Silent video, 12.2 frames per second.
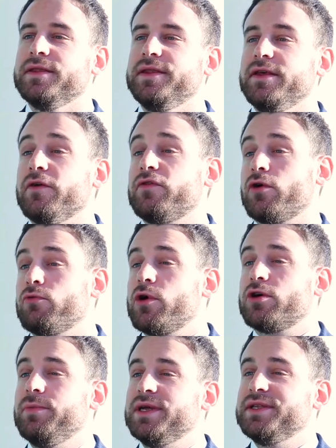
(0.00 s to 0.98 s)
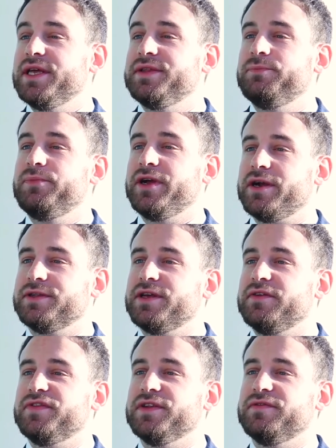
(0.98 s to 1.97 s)
The overall recommended period
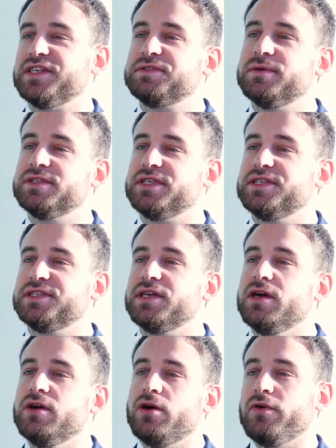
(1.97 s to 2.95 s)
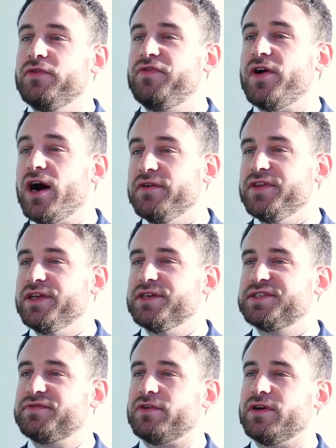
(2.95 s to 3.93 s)
of investment is over 5
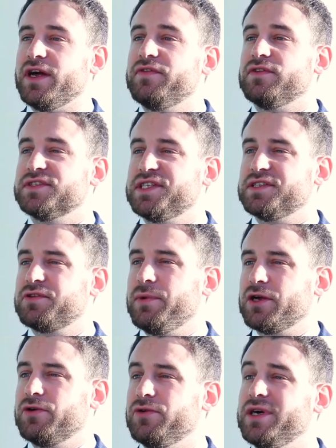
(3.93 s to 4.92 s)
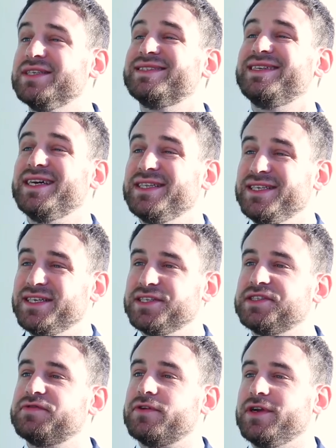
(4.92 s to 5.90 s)
years for La Française Global CoCo and 10
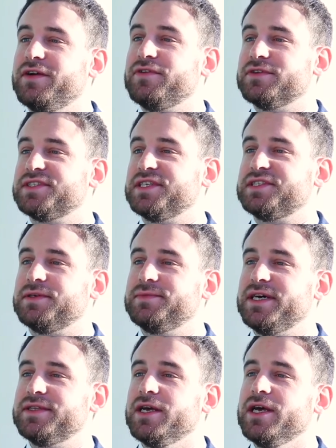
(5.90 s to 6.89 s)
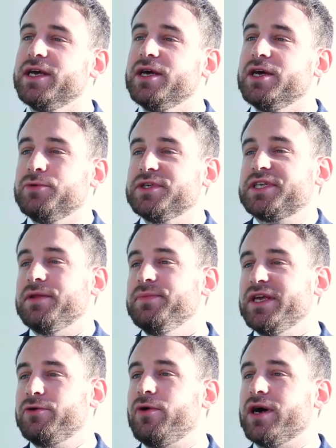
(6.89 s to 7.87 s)
years for La Française Subdebt, which can
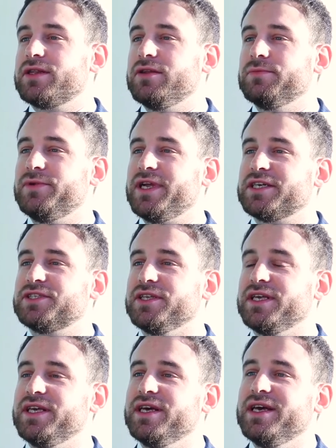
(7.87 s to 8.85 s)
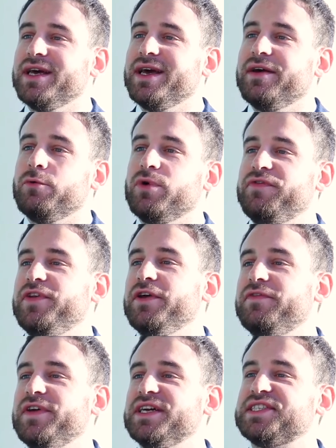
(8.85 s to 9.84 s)
be quite long, but actually we
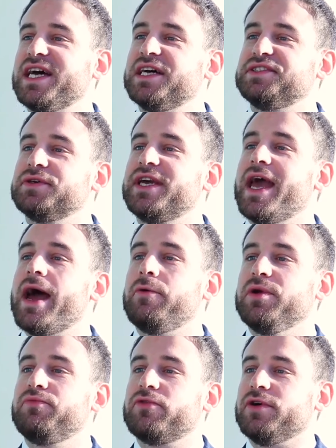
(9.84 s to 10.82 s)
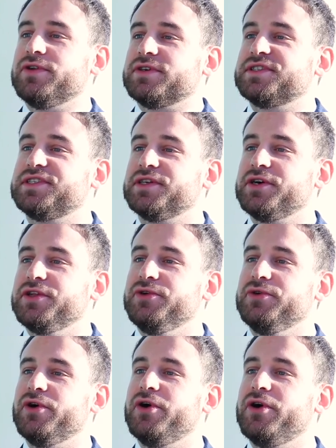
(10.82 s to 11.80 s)
view this as a carry product. So
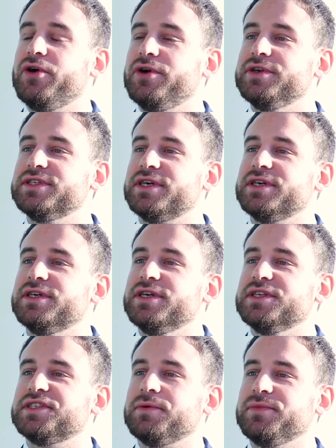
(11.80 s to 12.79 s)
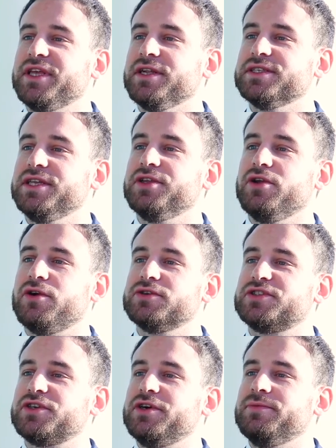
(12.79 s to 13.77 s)
you earn some yield in the
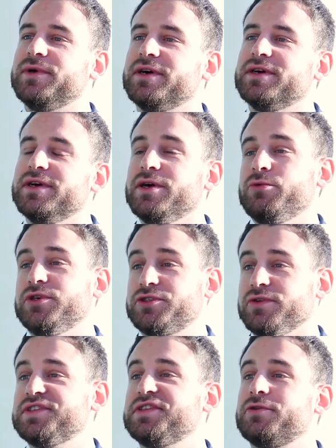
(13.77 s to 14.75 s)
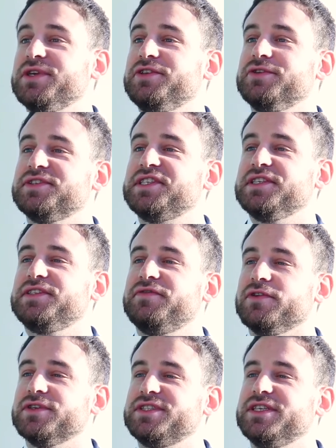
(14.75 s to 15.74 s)
long term, which also reduces the
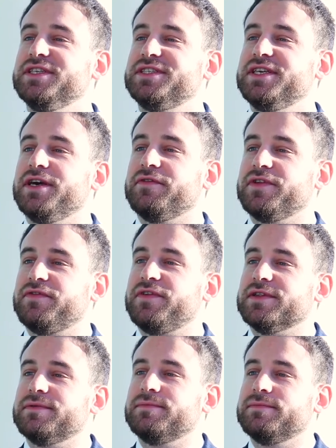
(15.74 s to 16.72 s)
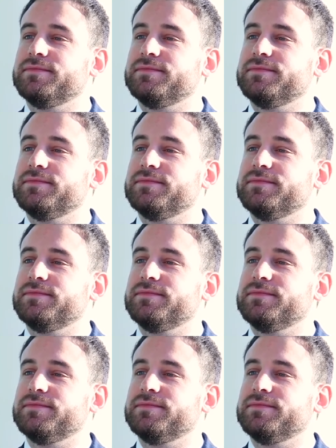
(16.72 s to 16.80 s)
volatility of the fund.